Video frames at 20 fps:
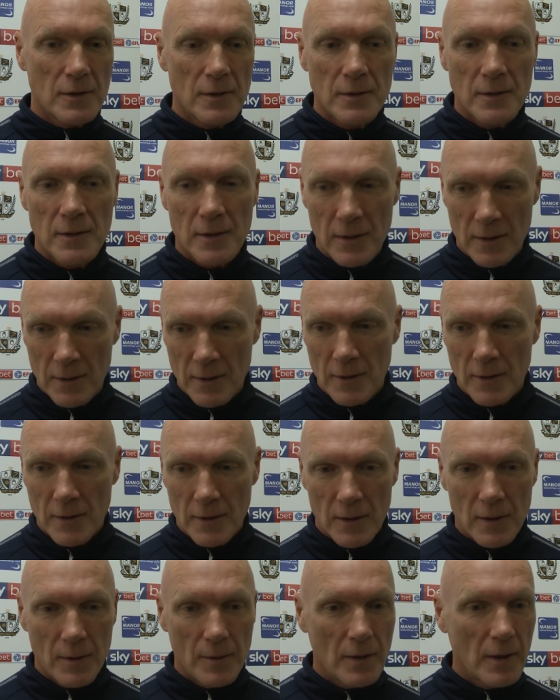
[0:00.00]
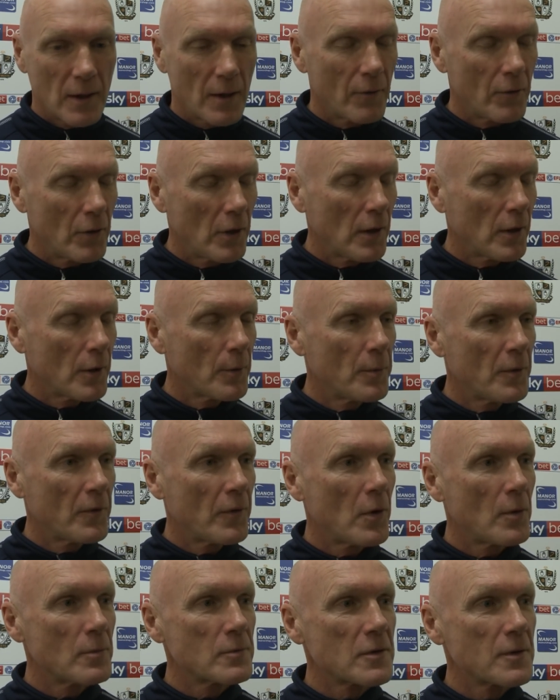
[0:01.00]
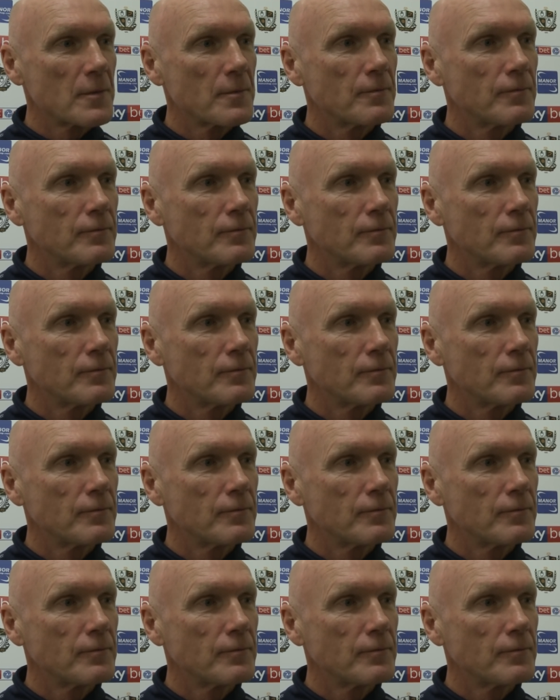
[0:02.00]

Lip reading: and he gave a really good performance.